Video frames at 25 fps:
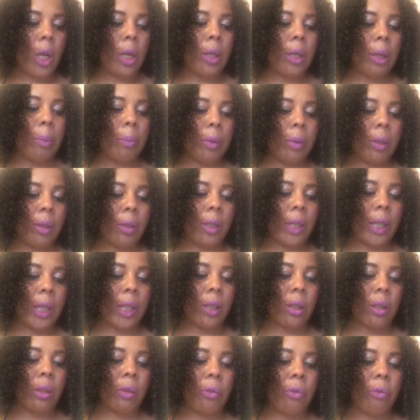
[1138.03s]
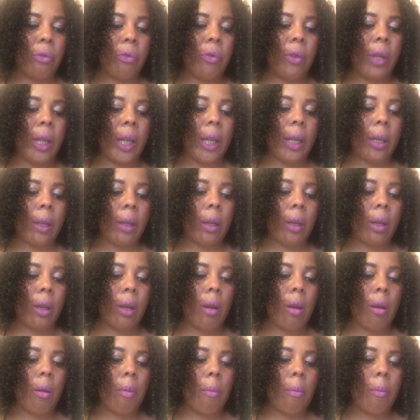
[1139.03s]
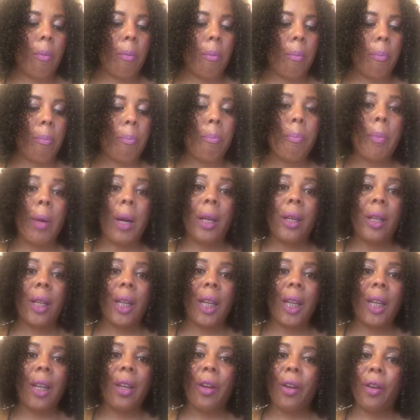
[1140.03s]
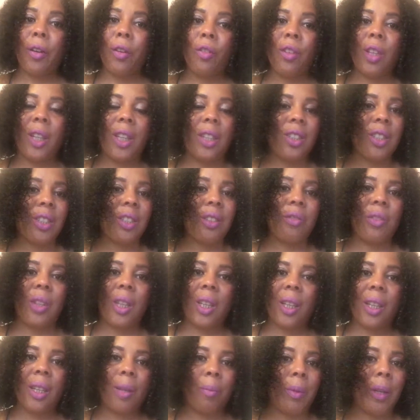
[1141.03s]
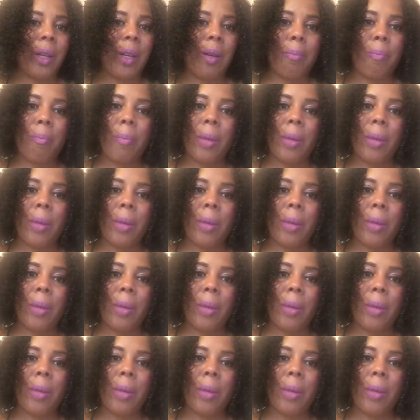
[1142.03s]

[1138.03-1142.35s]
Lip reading: Number 6, think money only. Just think about